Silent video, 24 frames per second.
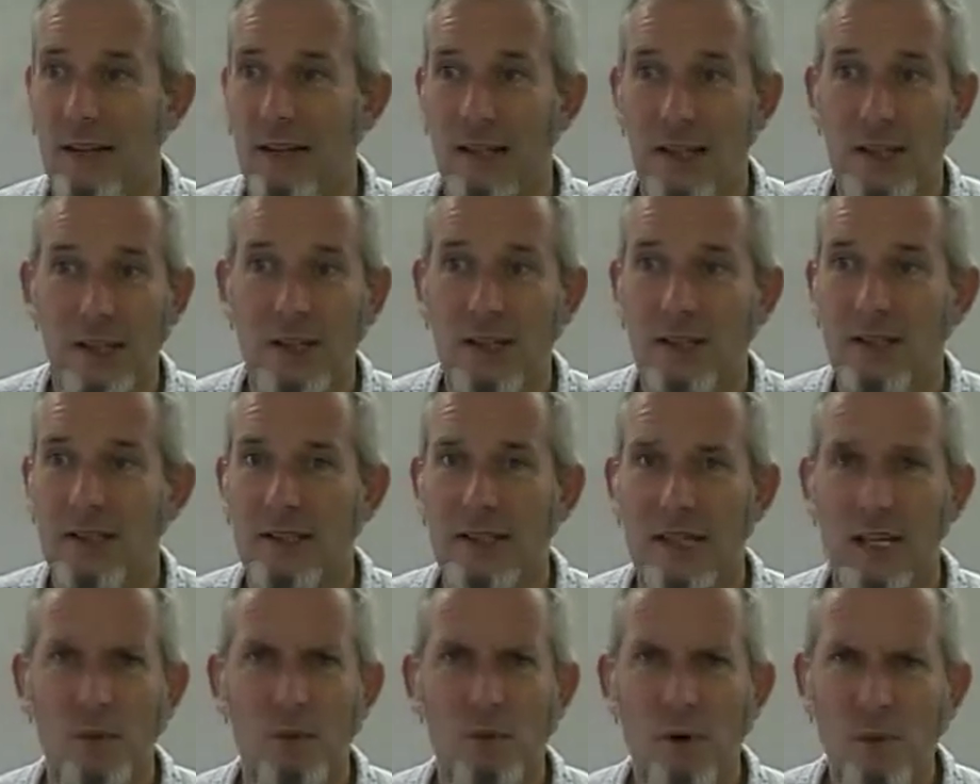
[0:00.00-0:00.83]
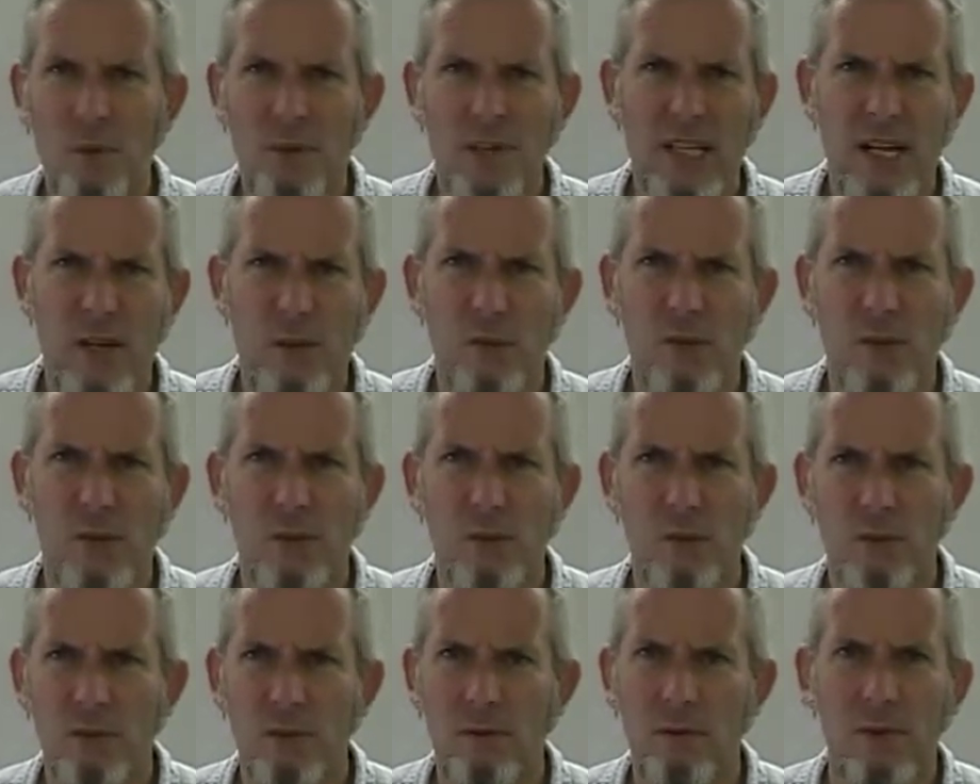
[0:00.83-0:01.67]
They just say, What was that word?
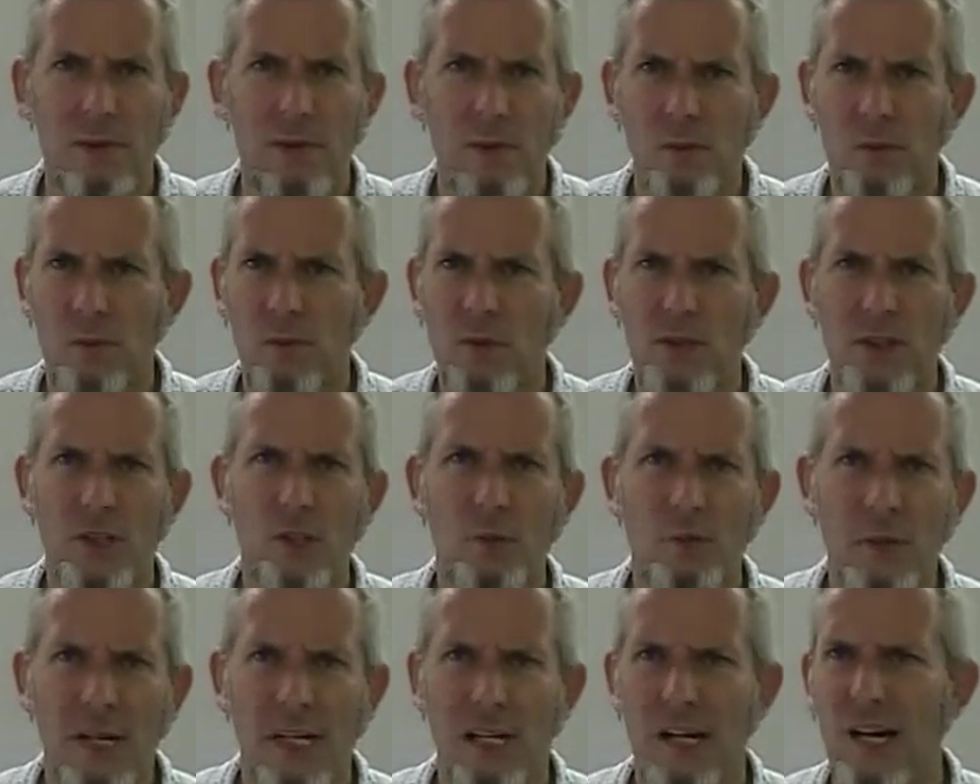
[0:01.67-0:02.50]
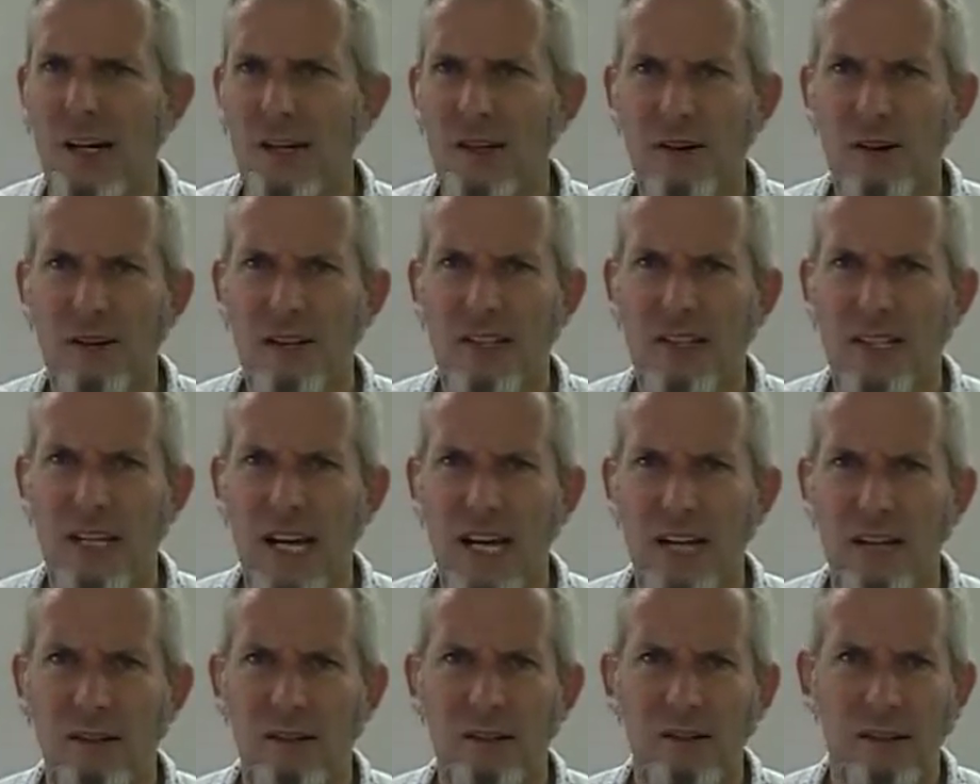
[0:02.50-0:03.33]
What do you mean? I don't
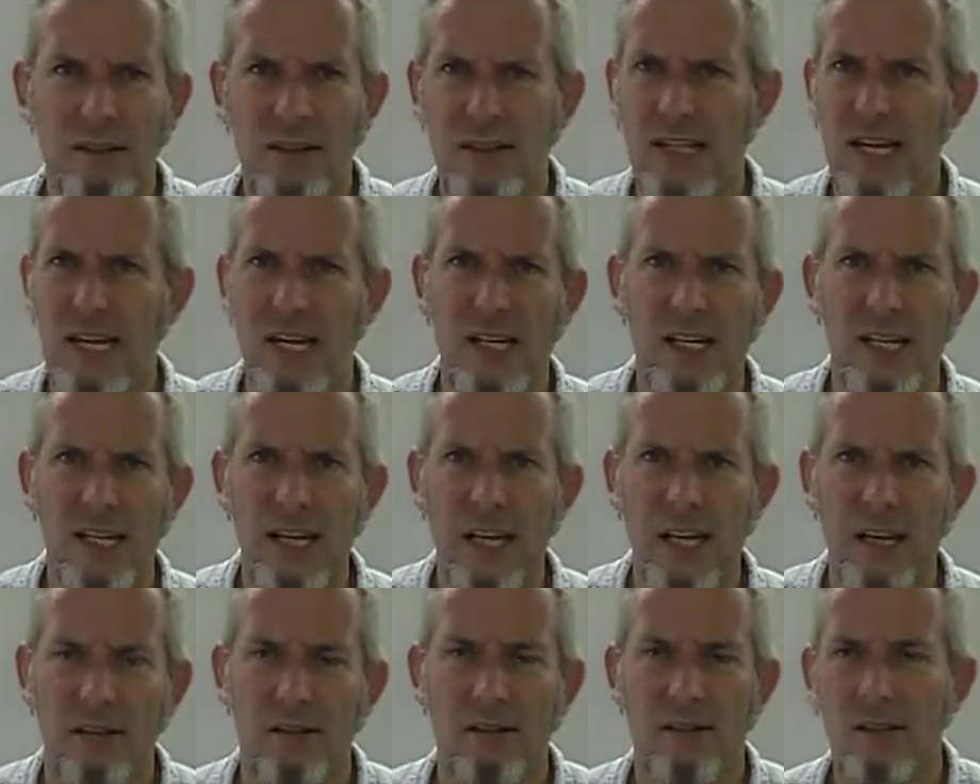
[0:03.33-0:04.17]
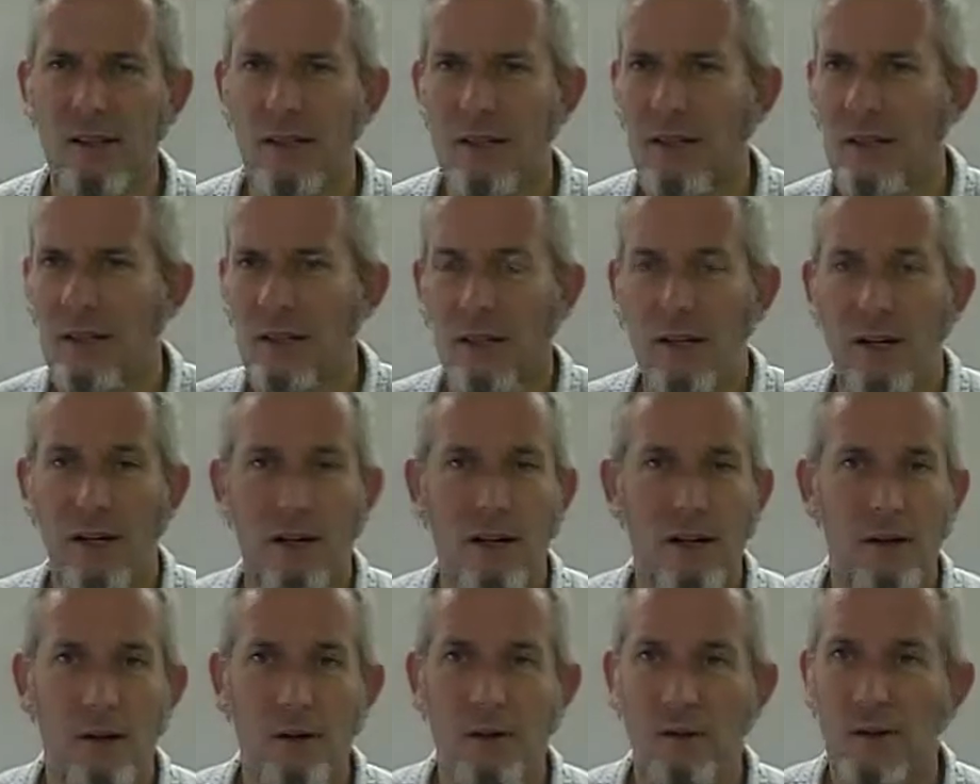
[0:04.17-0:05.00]
understand. Say it again.
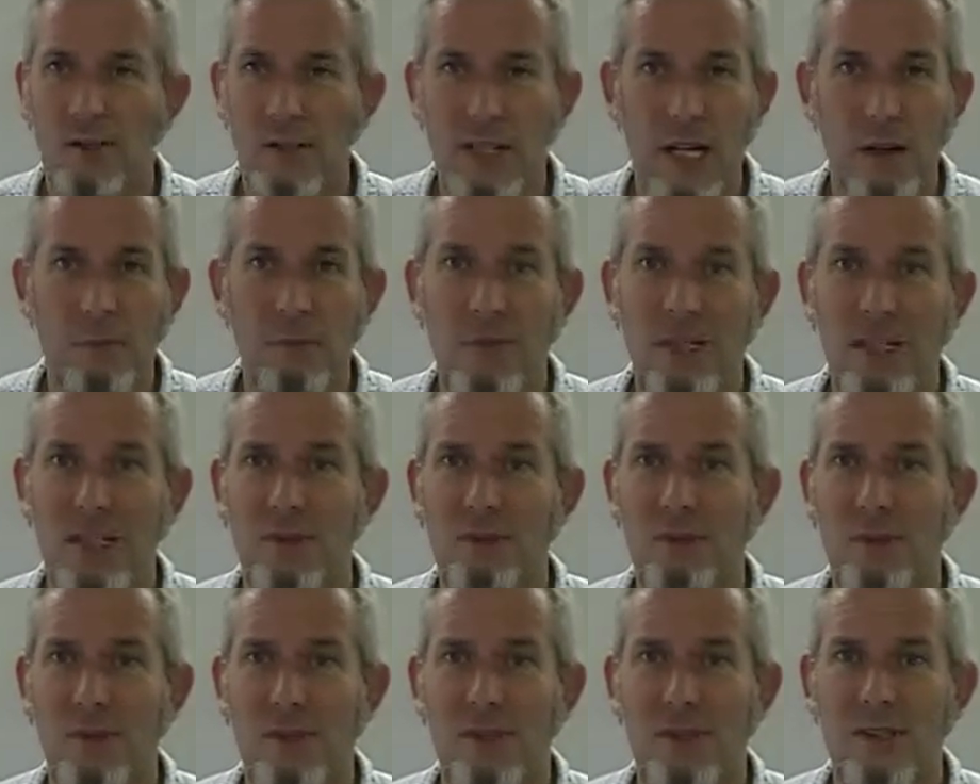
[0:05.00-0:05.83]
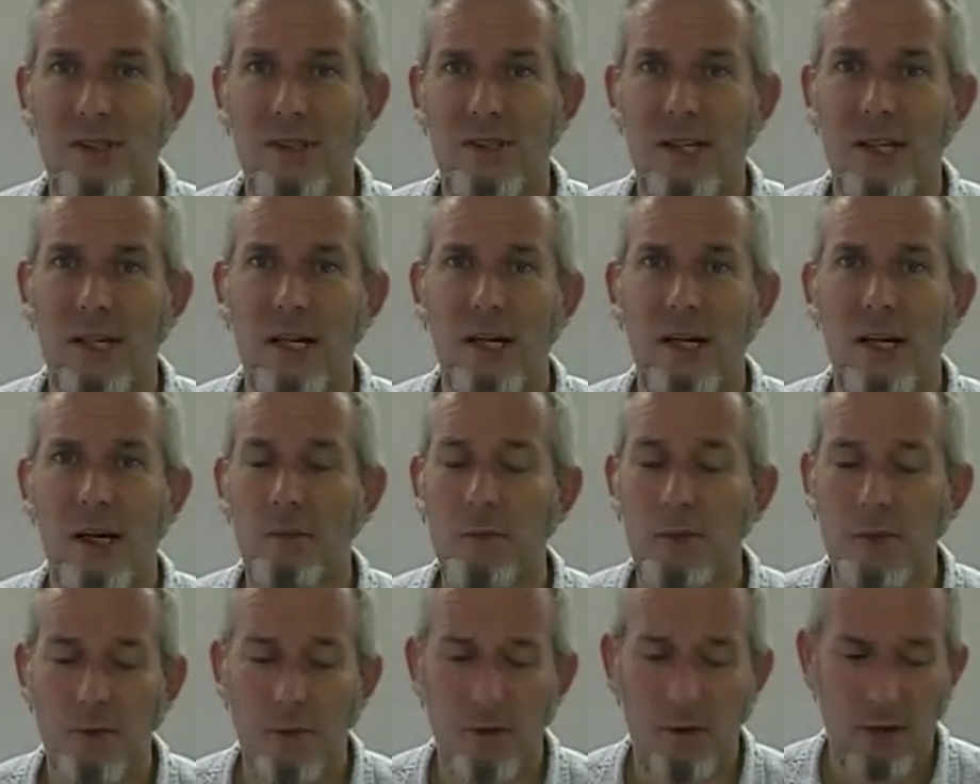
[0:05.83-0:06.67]
Um, Japanese person's like, I'm
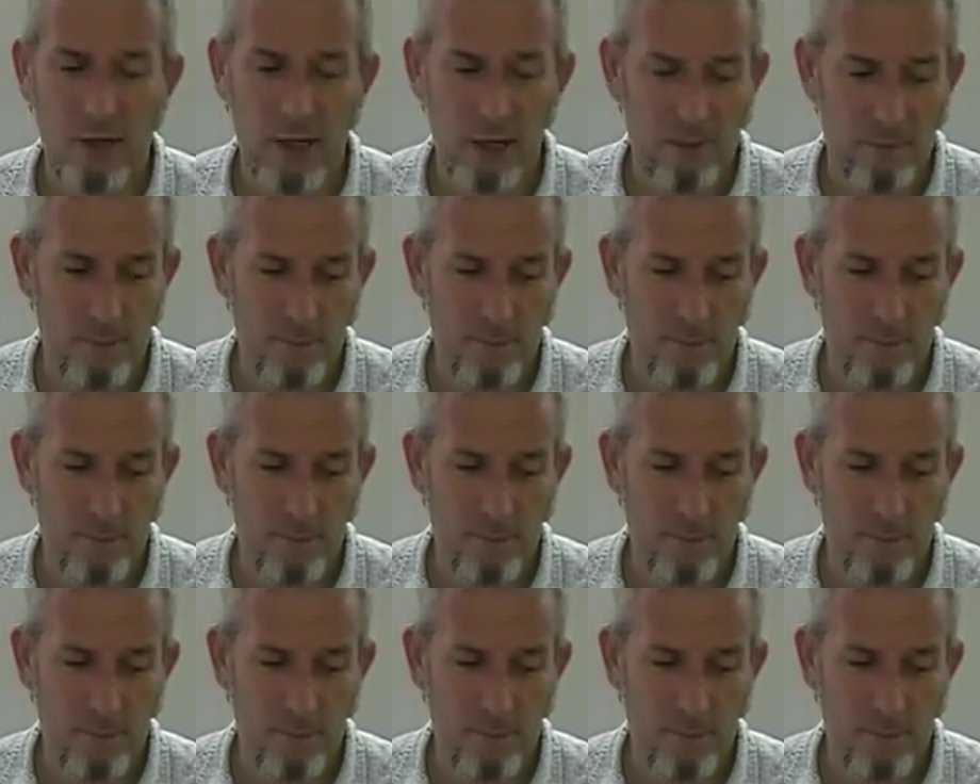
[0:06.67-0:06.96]
sorry.